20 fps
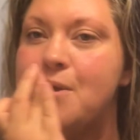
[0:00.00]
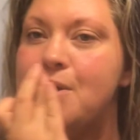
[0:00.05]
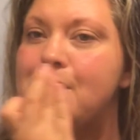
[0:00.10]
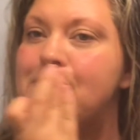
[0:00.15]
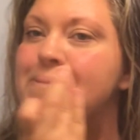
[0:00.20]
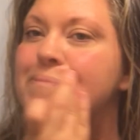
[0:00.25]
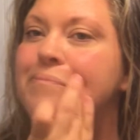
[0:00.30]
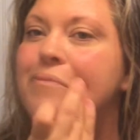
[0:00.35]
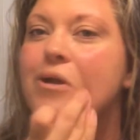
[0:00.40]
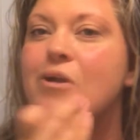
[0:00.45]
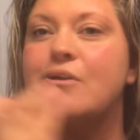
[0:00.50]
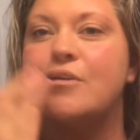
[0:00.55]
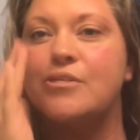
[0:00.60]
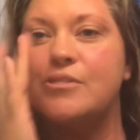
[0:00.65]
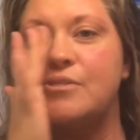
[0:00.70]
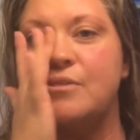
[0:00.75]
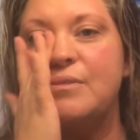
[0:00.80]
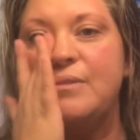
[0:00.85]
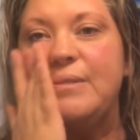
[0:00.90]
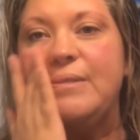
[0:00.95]
I think
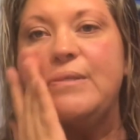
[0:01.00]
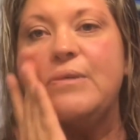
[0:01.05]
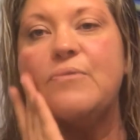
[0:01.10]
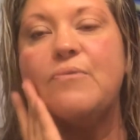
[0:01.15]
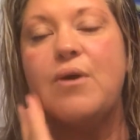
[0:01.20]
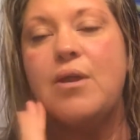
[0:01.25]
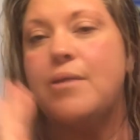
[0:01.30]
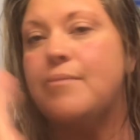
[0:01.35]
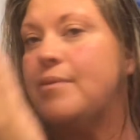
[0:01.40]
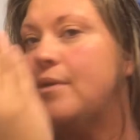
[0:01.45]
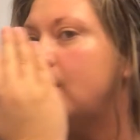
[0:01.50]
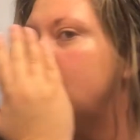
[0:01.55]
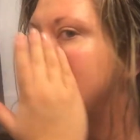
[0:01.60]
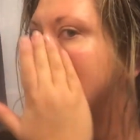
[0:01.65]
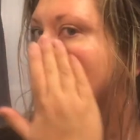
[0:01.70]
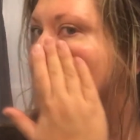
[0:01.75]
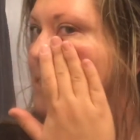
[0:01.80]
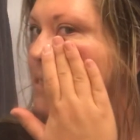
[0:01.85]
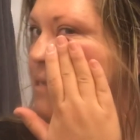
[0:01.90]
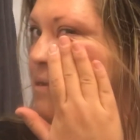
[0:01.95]
Marcus uses it quite a bit.
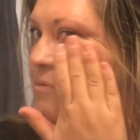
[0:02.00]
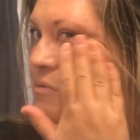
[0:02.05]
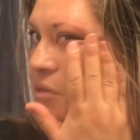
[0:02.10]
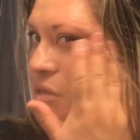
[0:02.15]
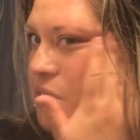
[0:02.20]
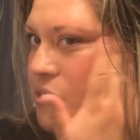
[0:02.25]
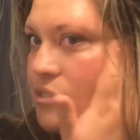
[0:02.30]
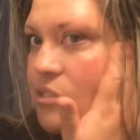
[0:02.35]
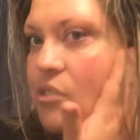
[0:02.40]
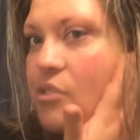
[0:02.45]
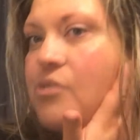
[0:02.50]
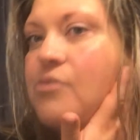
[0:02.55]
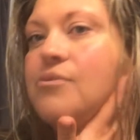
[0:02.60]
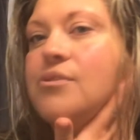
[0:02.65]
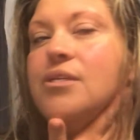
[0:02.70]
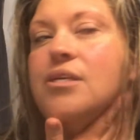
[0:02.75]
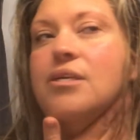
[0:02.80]
Not that he really has issues